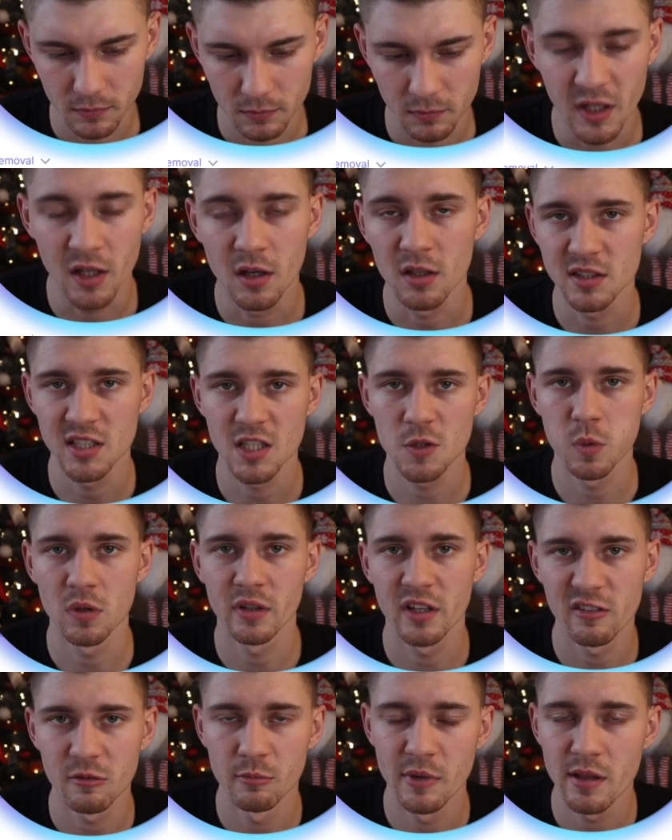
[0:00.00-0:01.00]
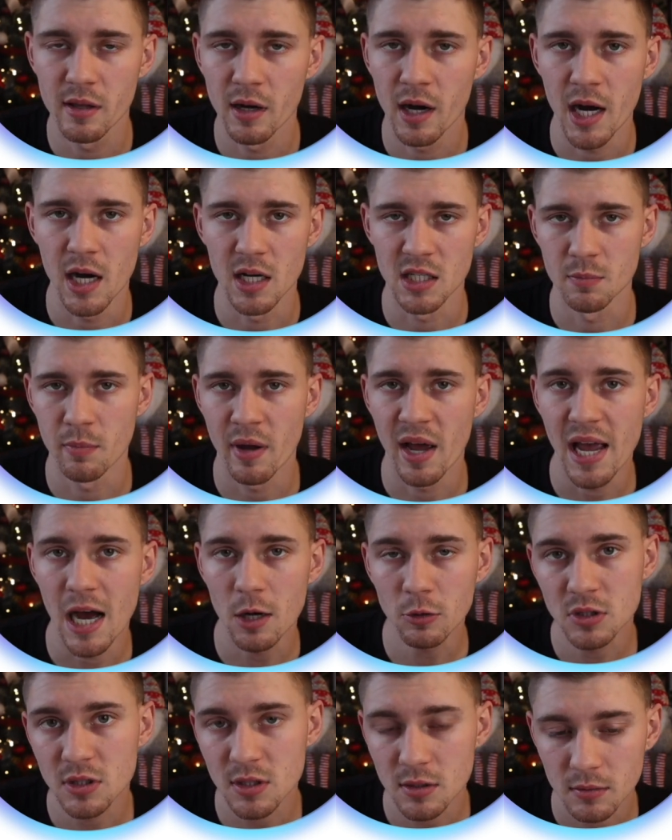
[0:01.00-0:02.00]
because this will give me the highest
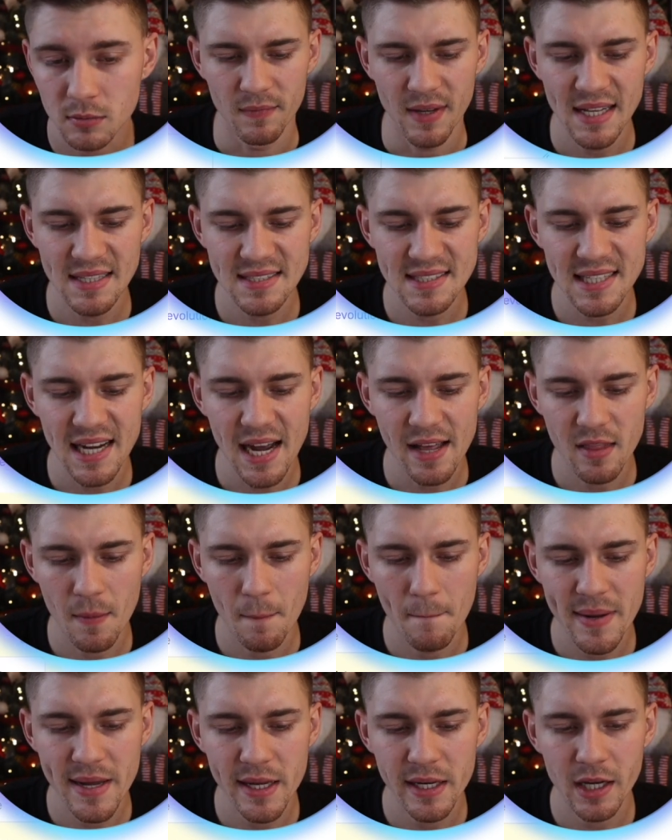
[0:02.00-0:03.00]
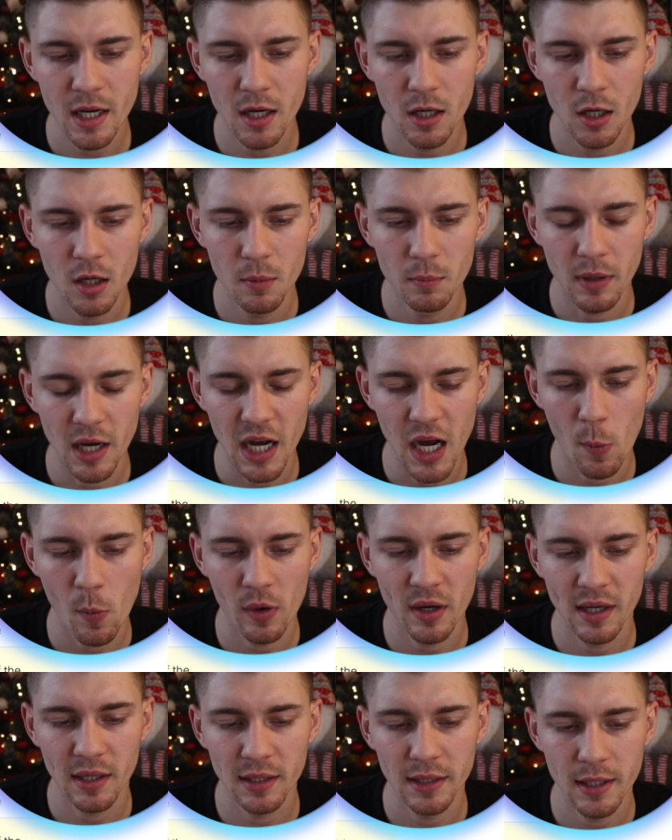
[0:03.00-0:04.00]
payouts. Inside the media hub, I
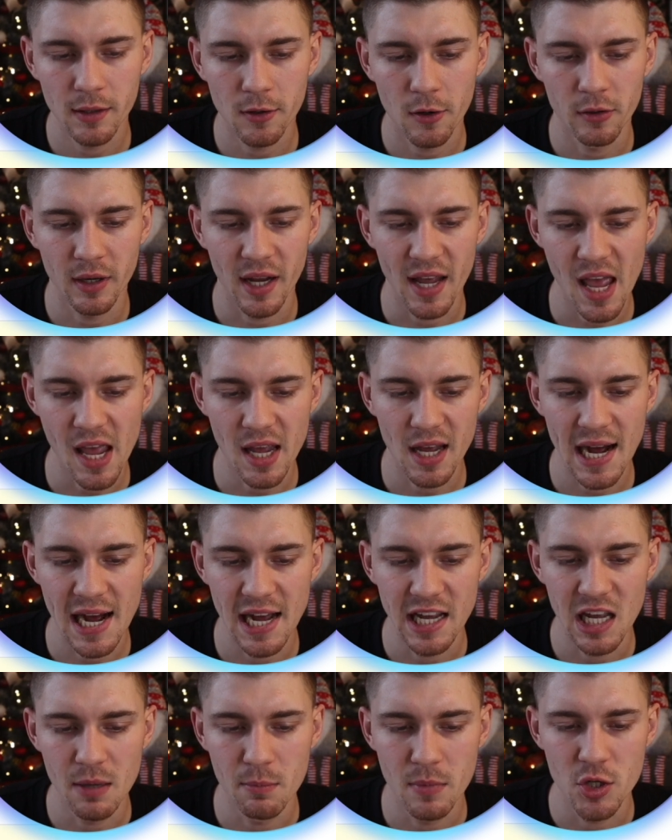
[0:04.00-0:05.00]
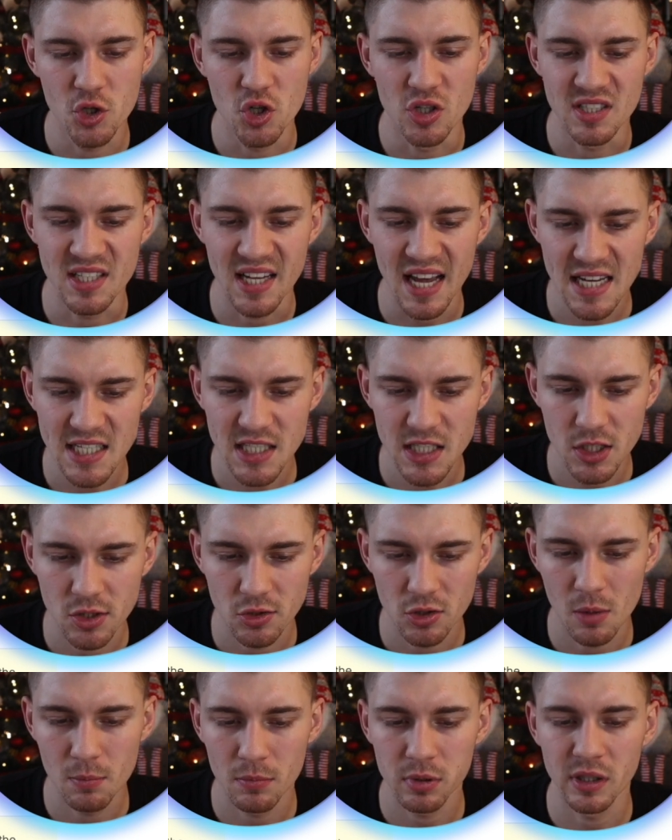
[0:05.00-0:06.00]
want to click on AI images, yes,
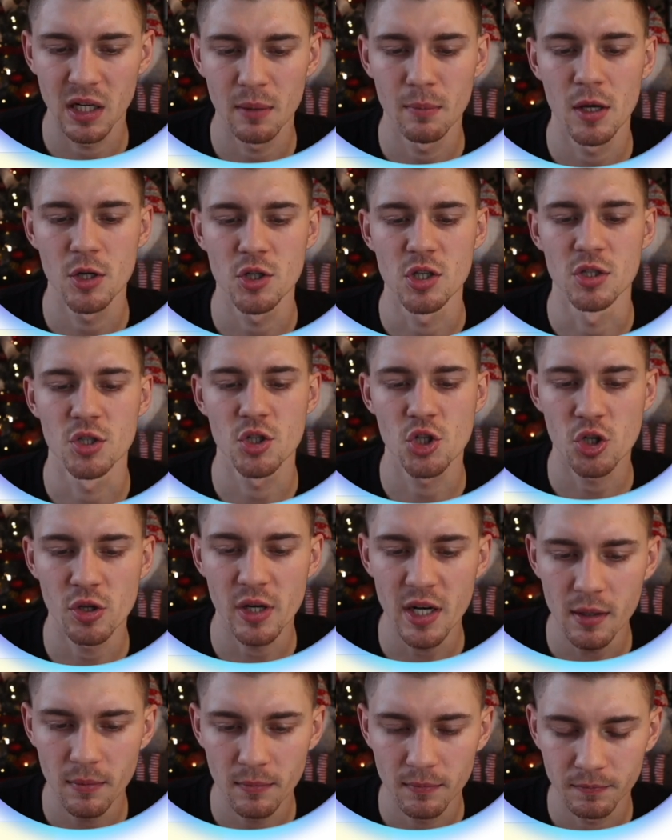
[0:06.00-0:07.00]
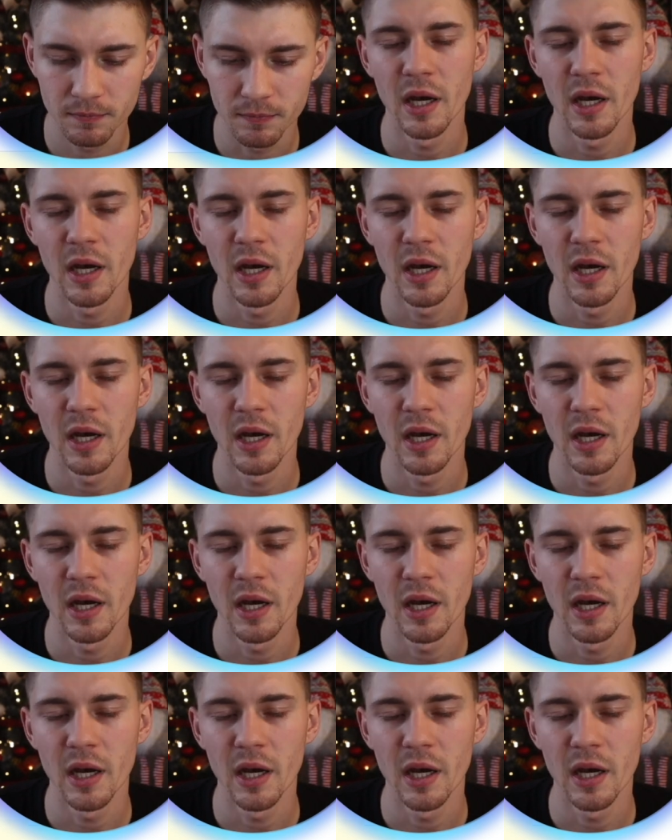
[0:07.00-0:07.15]
number images 3.